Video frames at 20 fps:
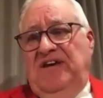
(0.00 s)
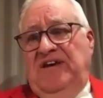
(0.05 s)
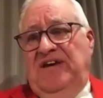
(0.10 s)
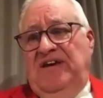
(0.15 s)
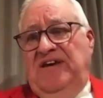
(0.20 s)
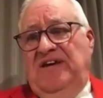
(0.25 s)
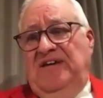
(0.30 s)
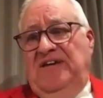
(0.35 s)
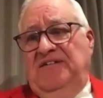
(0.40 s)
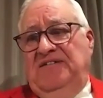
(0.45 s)

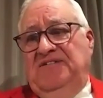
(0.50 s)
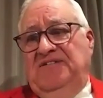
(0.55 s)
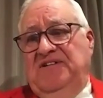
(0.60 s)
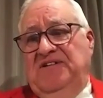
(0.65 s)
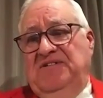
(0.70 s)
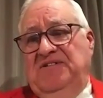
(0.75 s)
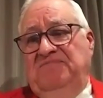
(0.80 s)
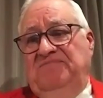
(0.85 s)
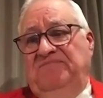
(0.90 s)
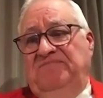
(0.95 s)
And
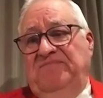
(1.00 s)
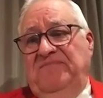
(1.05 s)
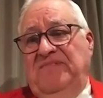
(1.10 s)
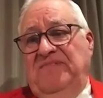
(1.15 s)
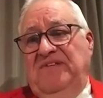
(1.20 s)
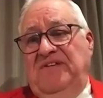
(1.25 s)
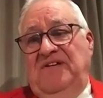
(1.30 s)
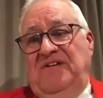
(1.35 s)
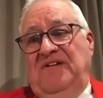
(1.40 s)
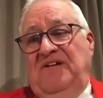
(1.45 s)

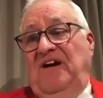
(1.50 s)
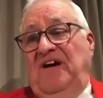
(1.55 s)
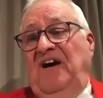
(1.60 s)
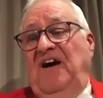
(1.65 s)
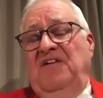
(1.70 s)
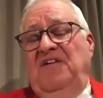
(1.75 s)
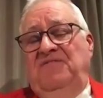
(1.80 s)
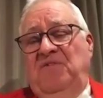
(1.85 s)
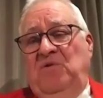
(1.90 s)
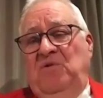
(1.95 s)

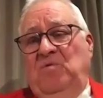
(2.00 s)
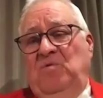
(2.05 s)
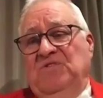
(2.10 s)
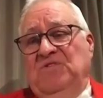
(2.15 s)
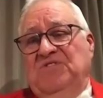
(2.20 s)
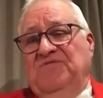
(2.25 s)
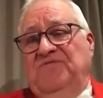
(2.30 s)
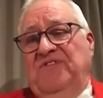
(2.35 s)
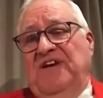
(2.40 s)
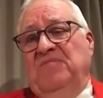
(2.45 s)
I've
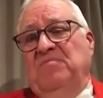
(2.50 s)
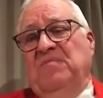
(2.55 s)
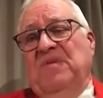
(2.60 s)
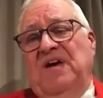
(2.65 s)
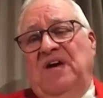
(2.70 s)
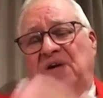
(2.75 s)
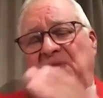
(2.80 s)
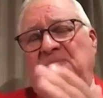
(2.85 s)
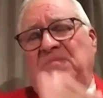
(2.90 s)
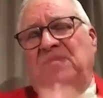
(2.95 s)
always found,
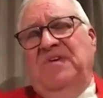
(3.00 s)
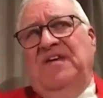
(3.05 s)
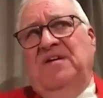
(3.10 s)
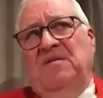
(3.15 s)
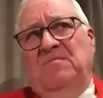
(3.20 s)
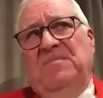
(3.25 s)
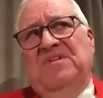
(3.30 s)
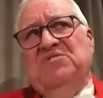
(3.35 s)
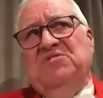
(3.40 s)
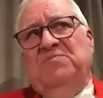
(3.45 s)
I mean, I
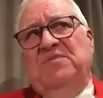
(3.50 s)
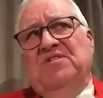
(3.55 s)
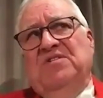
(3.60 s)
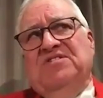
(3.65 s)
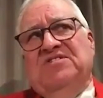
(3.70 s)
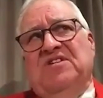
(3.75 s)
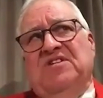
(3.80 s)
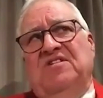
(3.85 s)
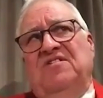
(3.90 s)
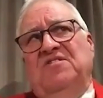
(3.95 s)
must be
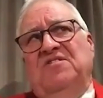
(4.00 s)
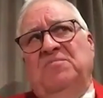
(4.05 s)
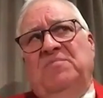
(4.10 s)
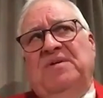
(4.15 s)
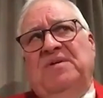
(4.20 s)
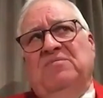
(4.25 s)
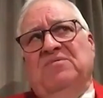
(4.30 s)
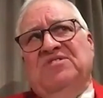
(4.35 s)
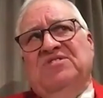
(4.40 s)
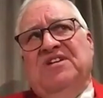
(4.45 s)
honest, a lot of
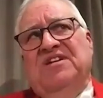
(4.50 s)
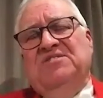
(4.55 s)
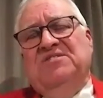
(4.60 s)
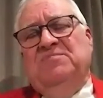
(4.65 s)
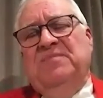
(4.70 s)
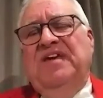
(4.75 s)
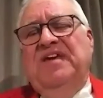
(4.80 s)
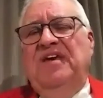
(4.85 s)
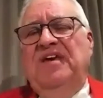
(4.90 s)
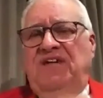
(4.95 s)
people say to
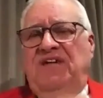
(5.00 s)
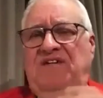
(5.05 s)
me,